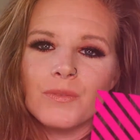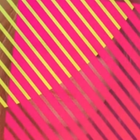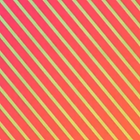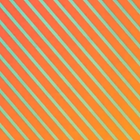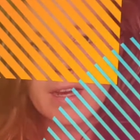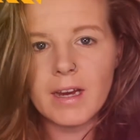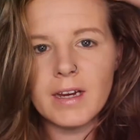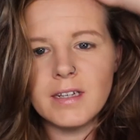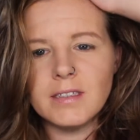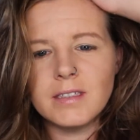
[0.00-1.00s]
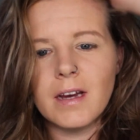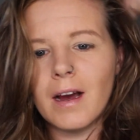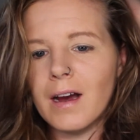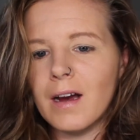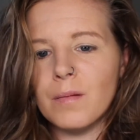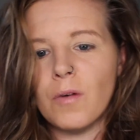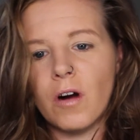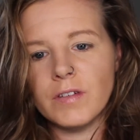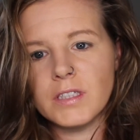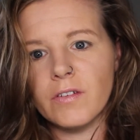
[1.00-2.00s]
So hey guys,
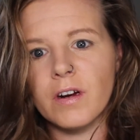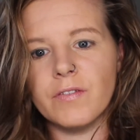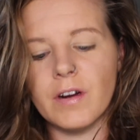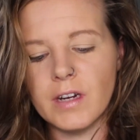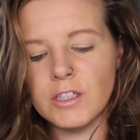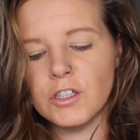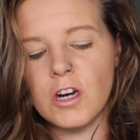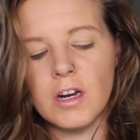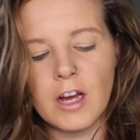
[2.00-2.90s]
obviously I've got foundation on,